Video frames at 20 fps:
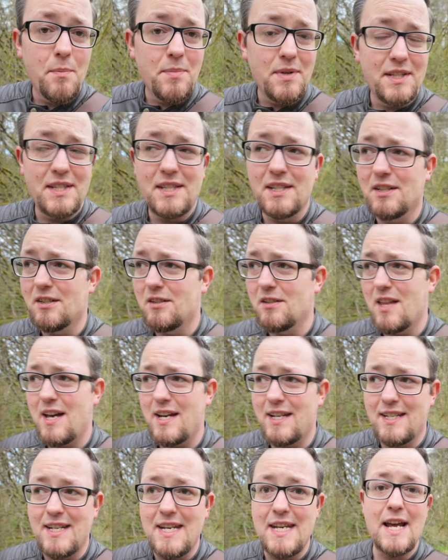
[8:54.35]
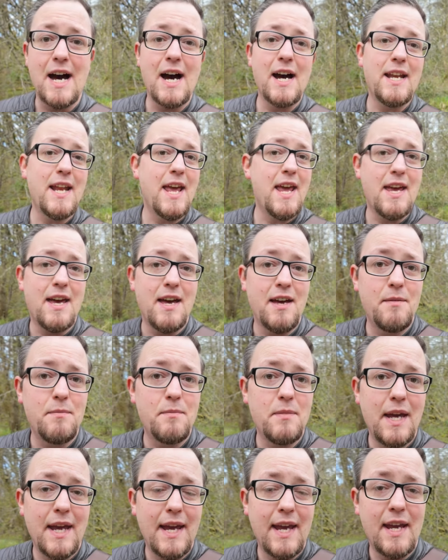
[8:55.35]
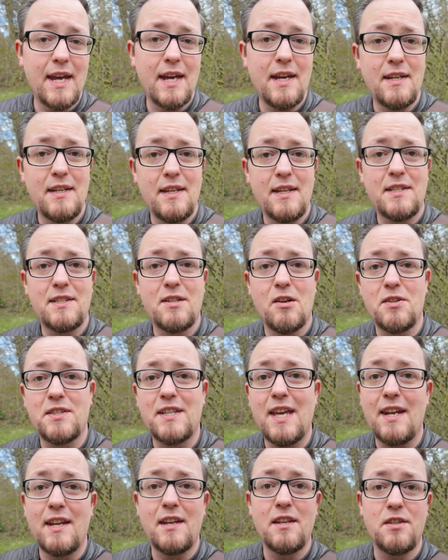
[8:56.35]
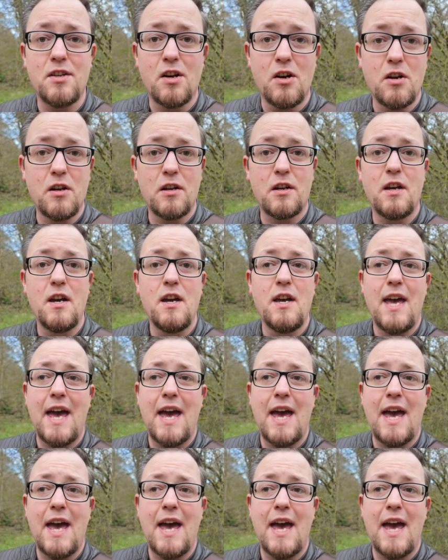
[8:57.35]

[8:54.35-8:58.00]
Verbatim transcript: up until like 9 a.m. and it starts getting dark